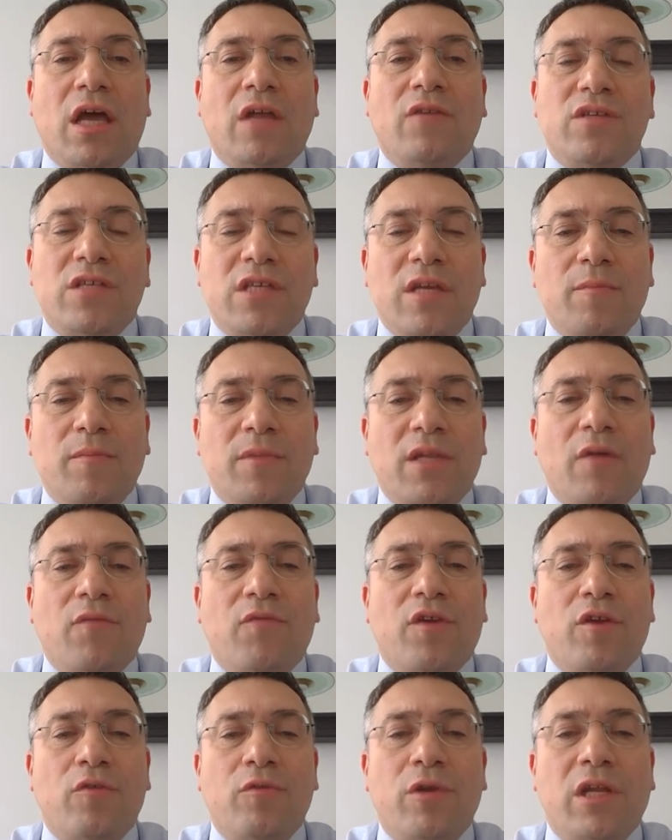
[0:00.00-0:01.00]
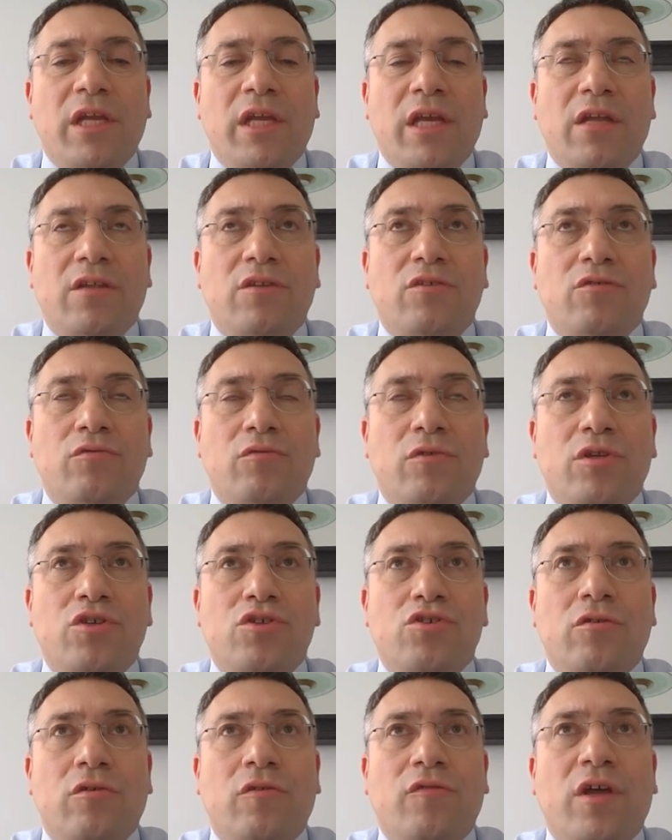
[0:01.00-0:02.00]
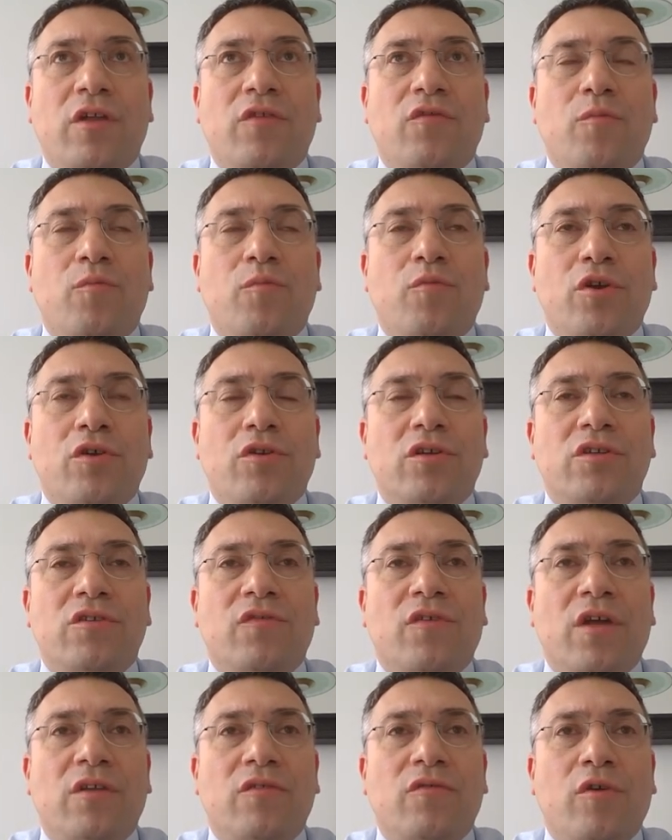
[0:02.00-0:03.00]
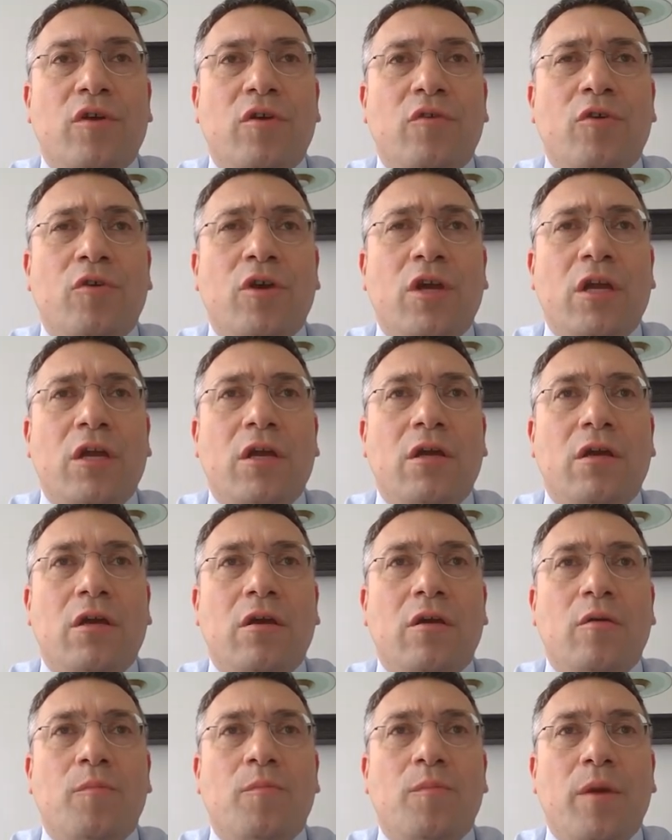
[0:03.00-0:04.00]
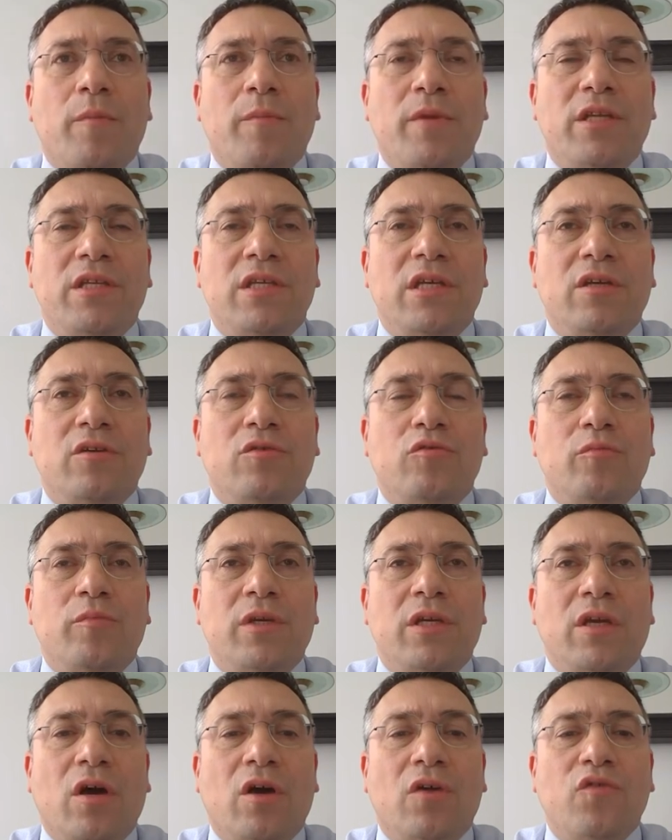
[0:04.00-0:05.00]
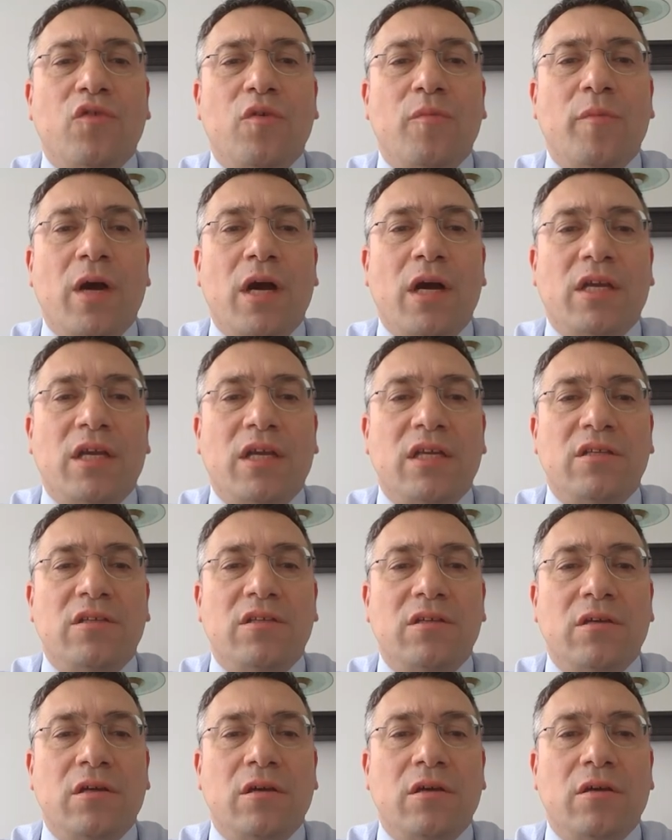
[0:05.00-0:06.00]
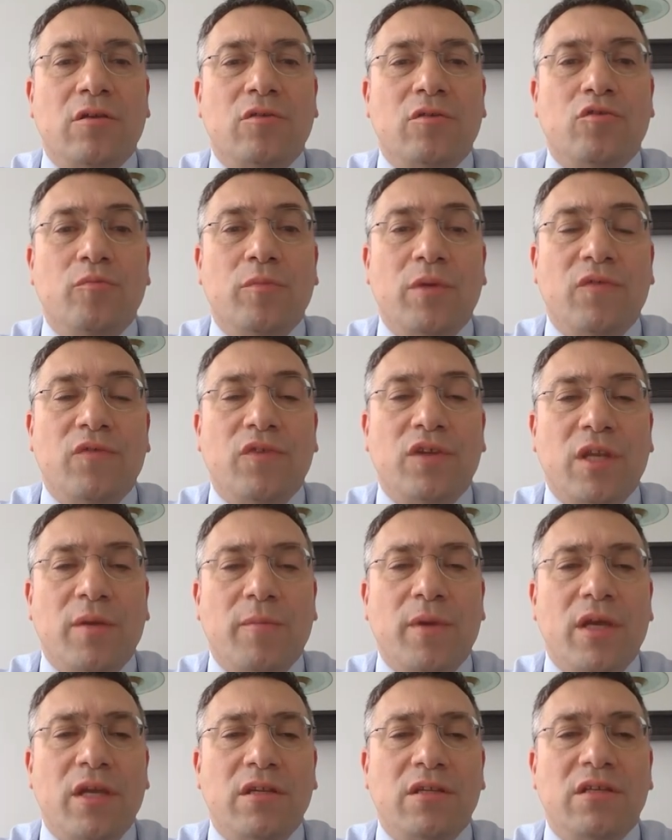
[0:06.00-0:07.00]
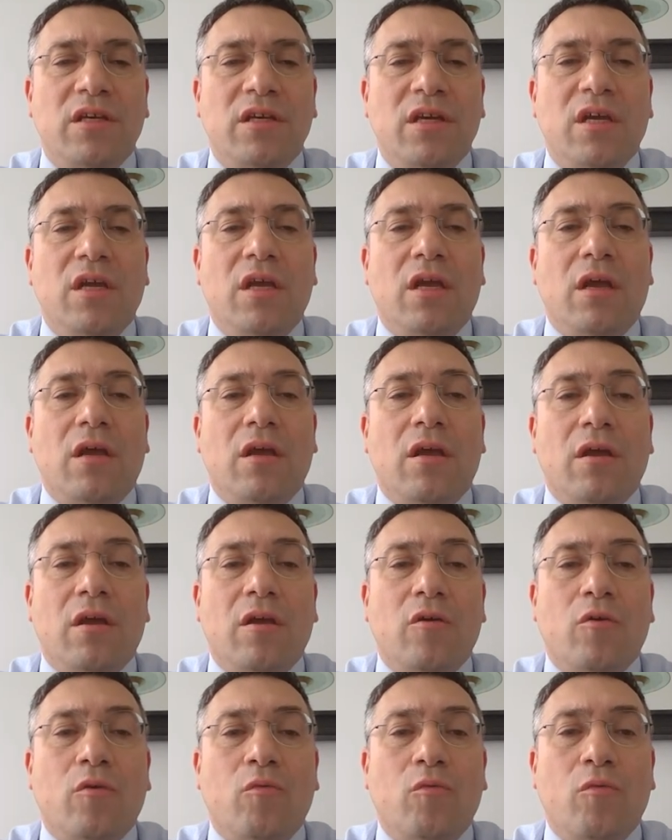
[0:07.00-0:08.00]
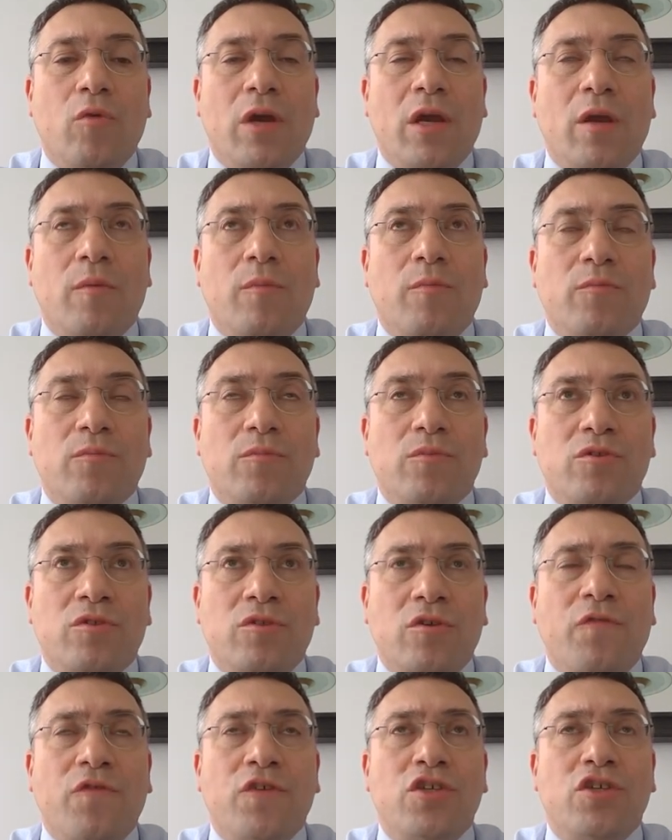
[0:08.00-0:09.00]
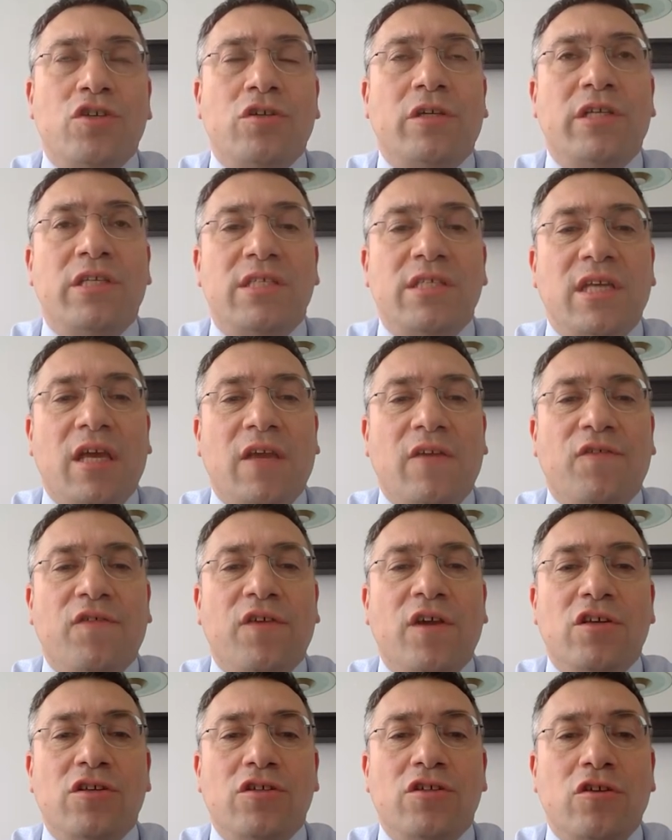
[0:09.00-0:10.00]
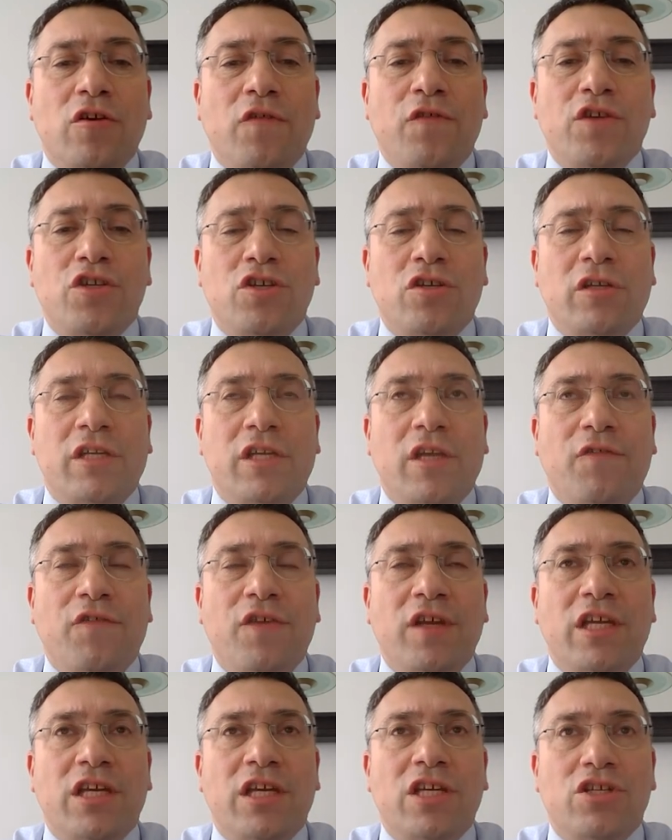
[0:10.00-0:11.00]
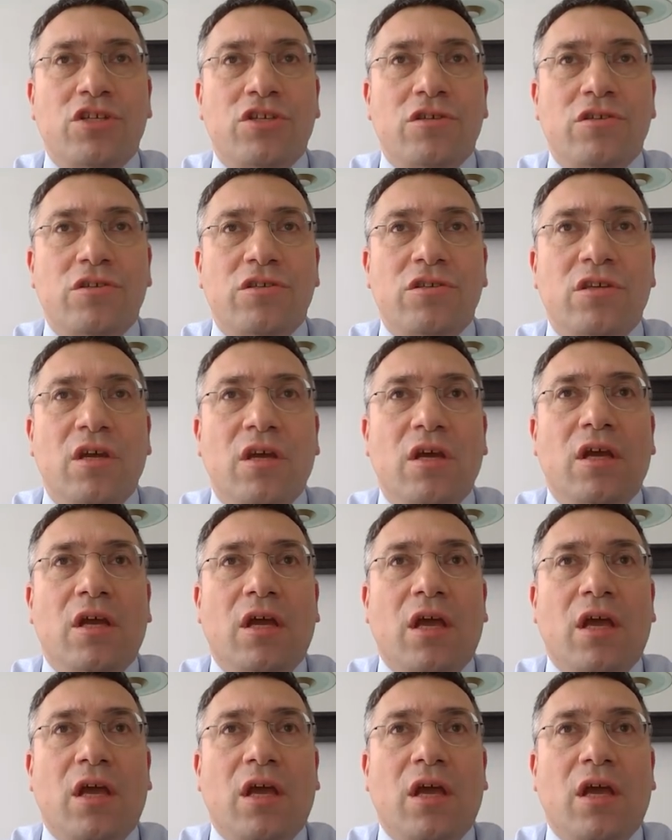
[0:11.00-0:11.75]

At the same time, they really had to ensure that the products that we were uh, permitting to be on the market uh, to meet the demand were sufficiently safe, sufficiently efficacious,